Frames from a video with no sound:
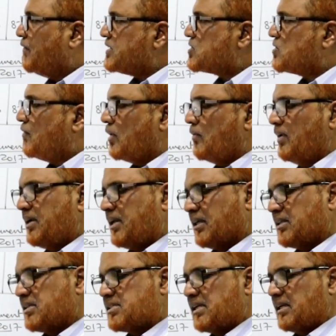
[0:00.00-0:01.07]
first of all we'll
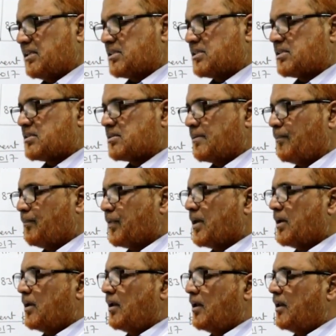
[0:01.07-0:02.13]
take the sales.
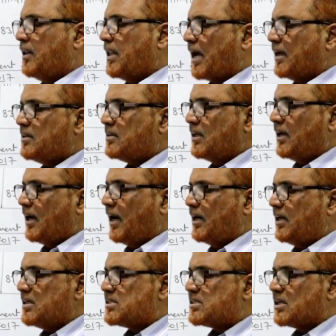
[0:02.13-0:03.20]

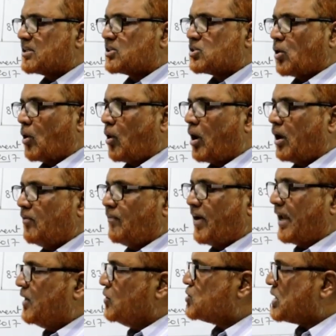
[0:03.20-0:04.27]
1986 all
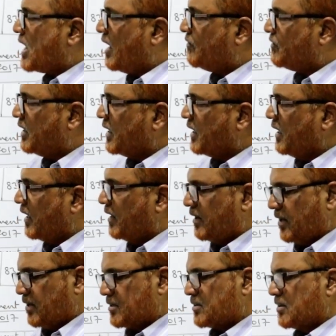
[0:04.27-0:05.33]
values I have taken
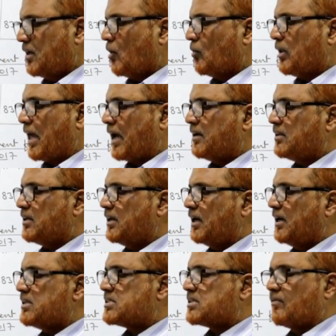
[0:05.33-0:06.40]
100. Now
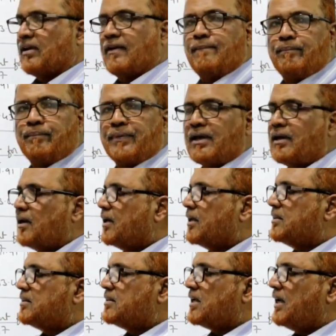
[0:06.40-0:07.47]
1987.
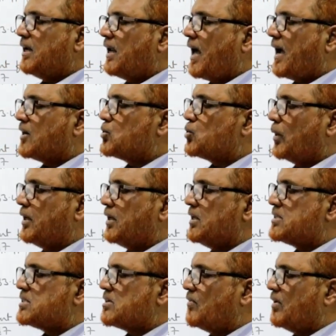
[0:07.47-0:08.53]
3 lakh
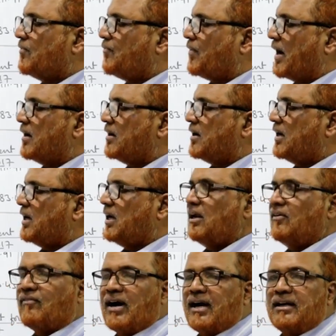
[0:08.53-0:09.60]
27,500
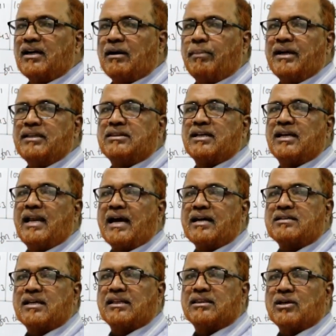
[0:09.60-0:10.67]
divided by 3
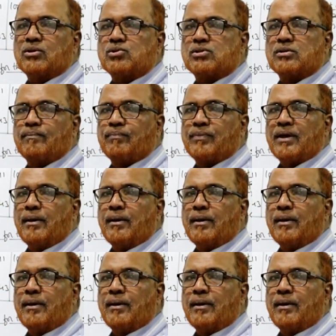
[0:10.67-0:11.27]
lakh 10,000.